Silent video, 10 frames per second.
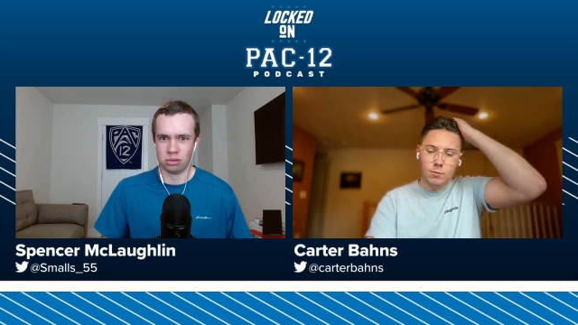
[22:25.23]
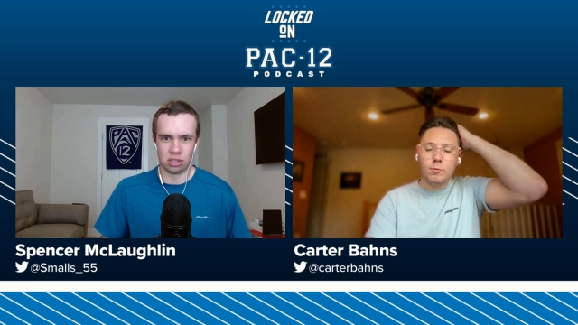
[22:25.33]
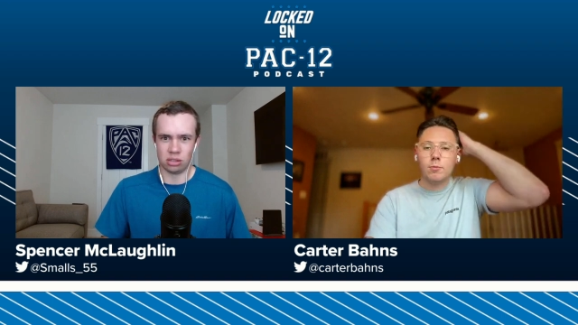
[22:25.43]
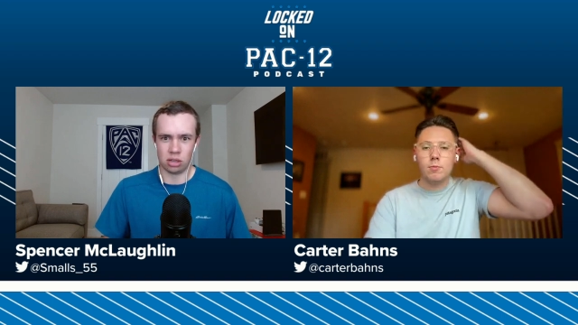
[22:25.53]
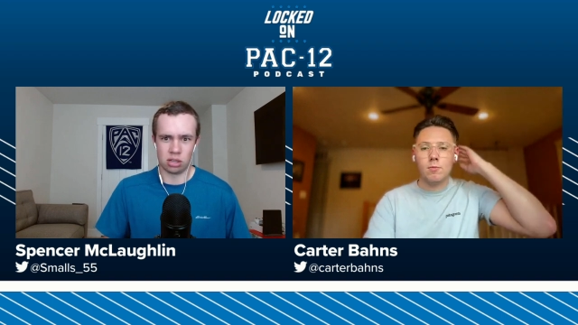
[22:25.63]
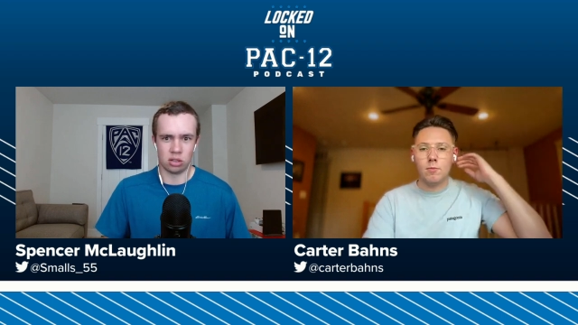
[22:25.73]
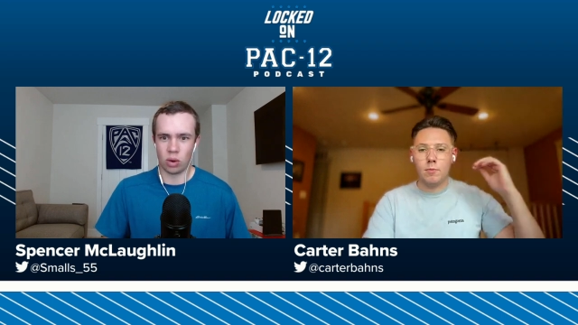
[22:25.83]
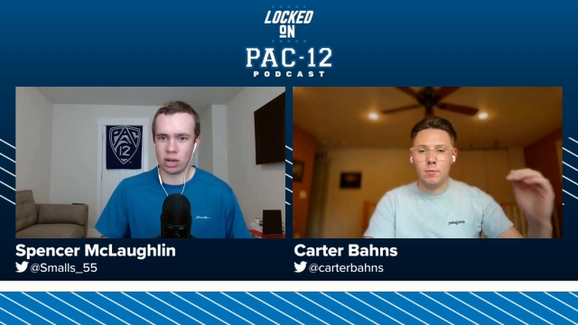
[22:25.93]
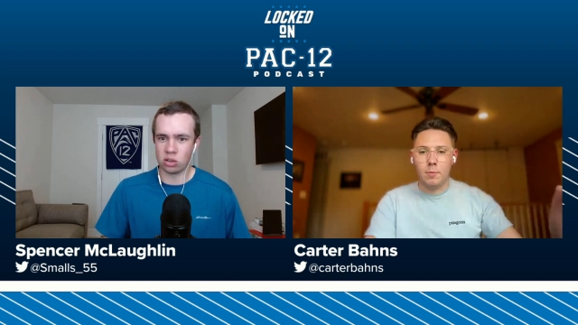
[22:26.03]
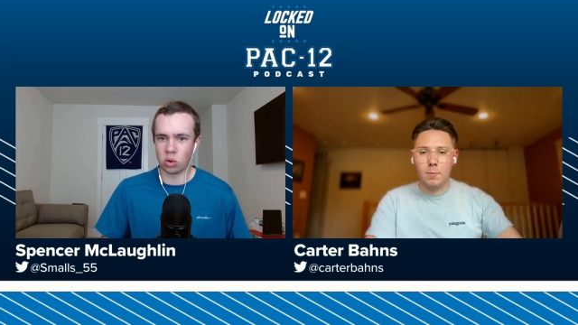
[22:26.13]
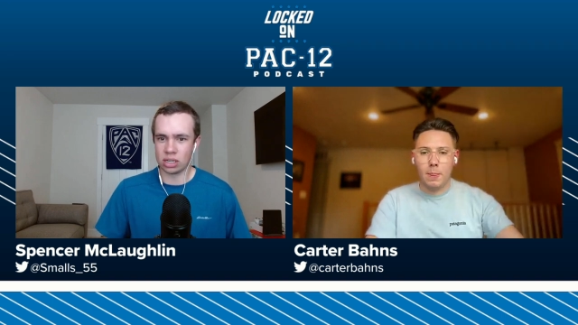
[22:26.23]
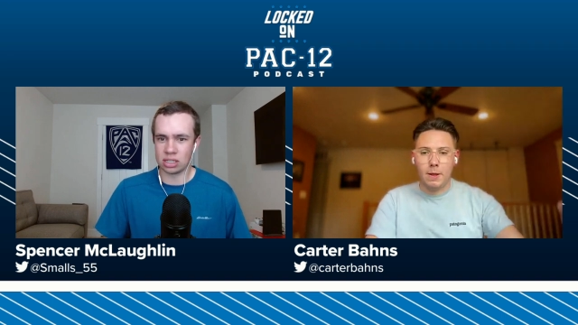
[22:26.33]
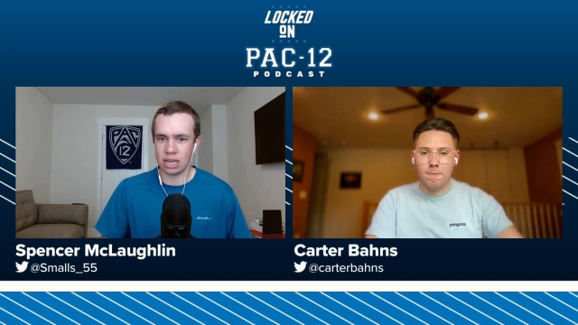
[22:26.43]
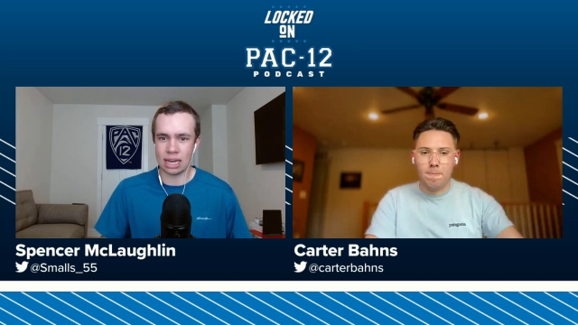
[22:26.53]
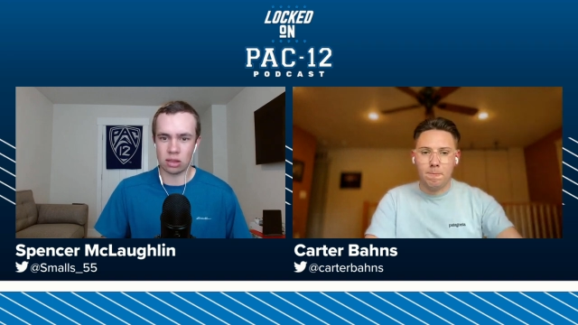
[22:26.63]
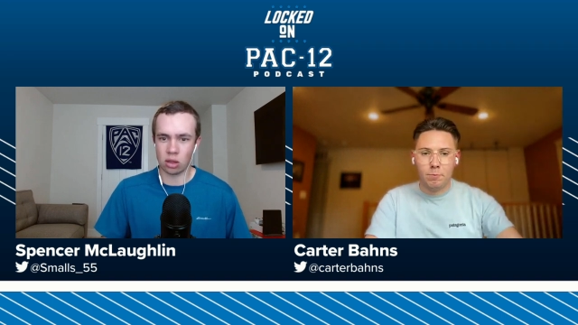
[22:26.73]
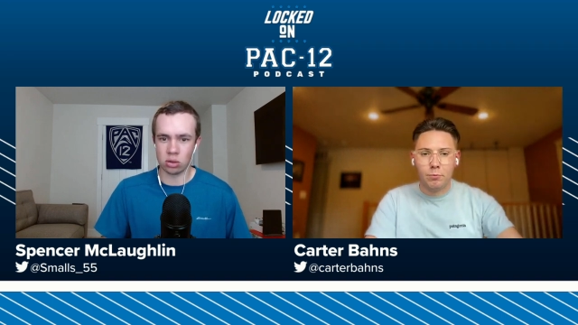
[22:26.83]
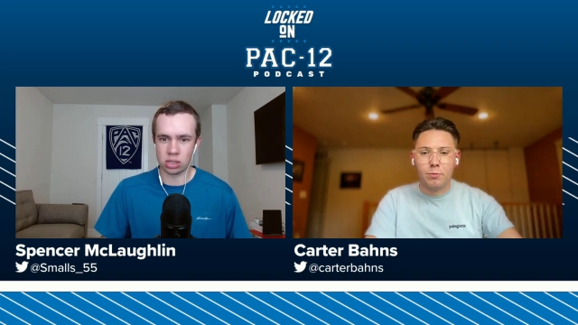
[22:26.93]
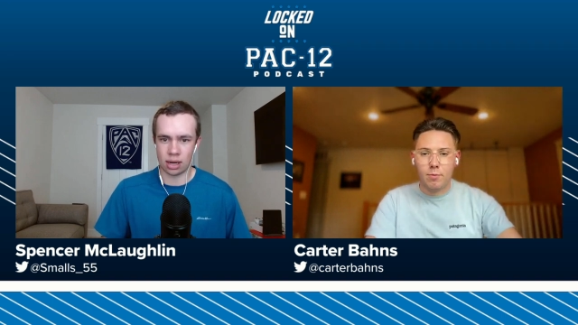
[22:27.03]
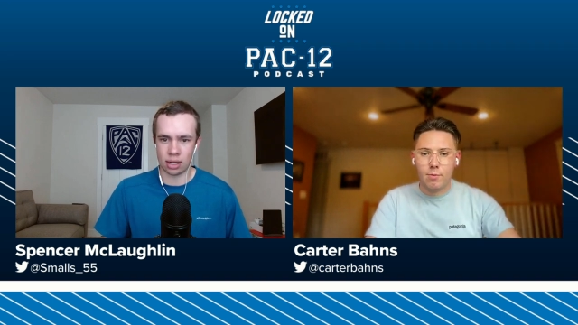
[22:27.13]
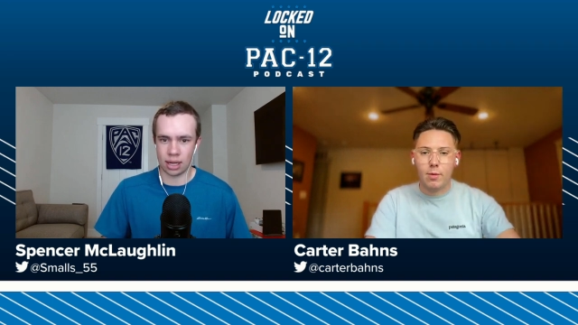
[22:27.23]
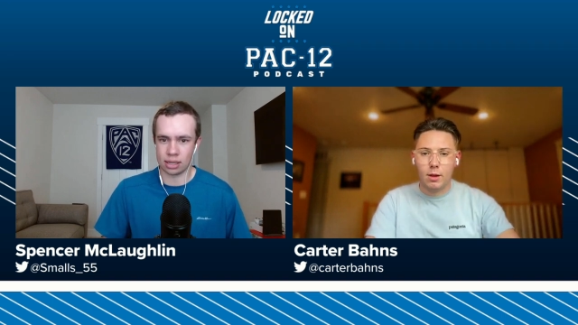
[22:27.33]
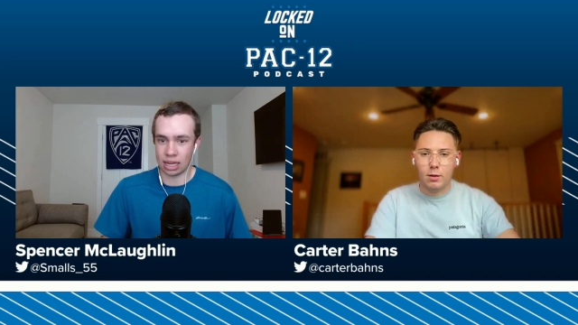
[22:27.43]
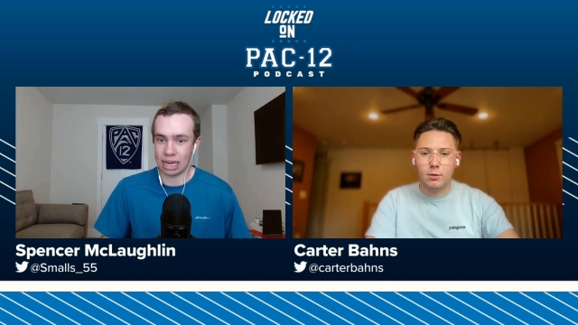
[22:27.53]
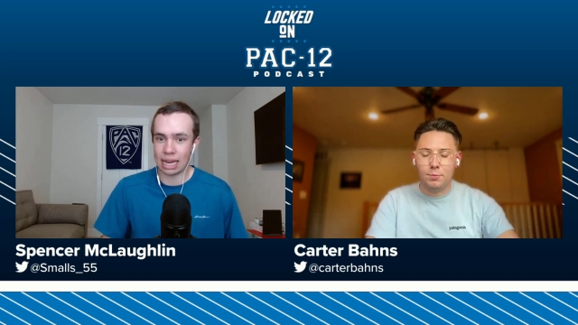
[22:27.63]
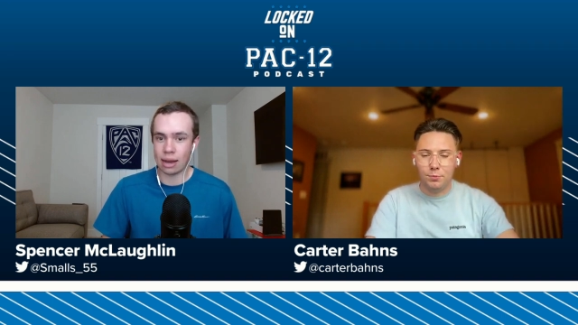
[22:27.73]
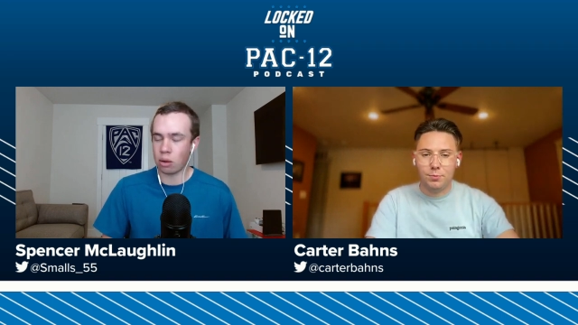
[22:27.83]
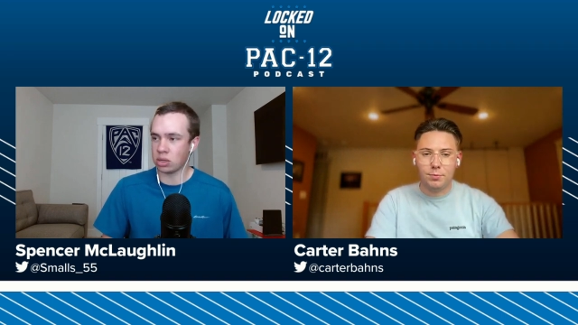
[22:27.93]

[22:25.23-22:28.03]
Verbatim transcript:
Speaker 1: since, since when does oregon state get those kind of guys like it,